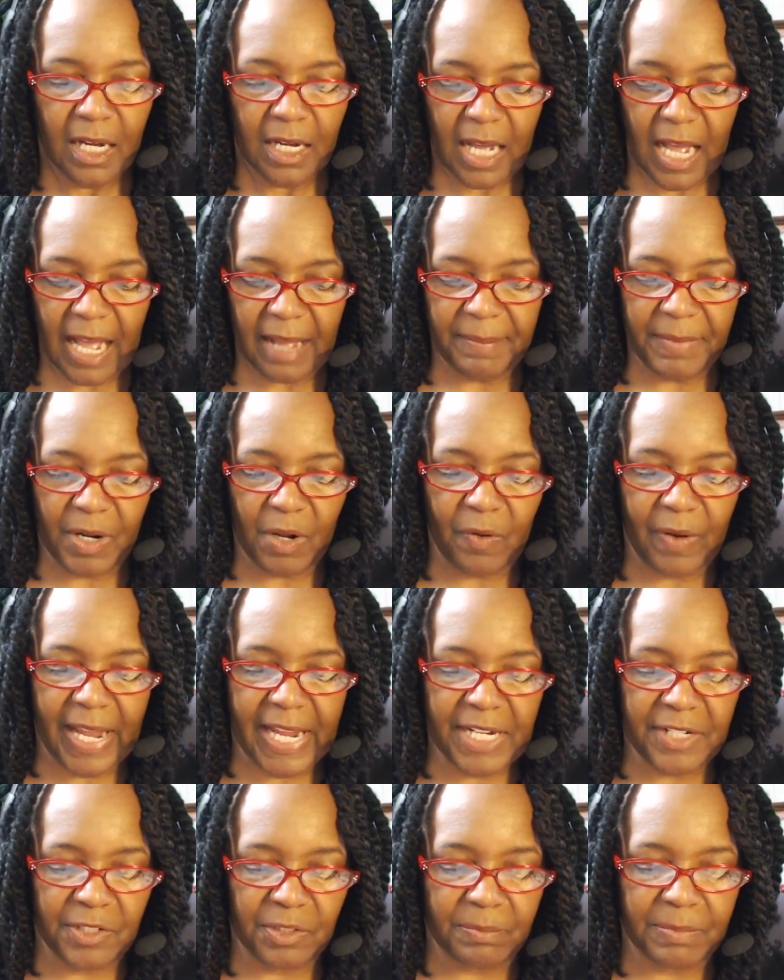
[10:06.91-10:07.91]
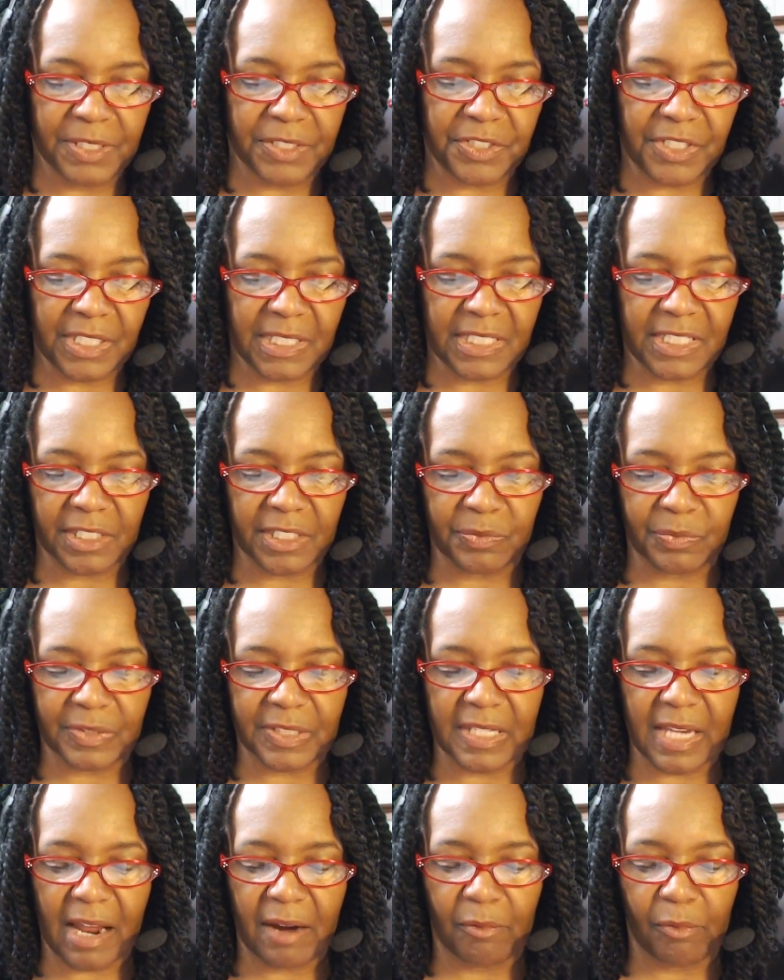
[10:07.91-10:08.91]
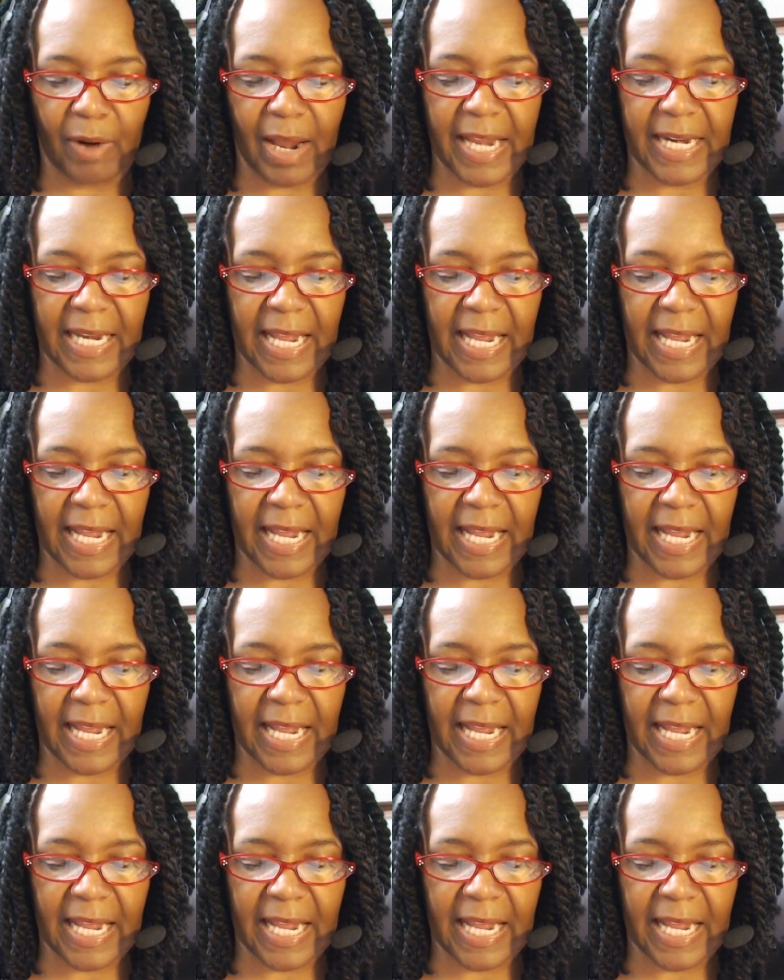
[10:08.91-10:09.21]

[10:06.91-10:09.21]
I'm no angel, but shit just was not right.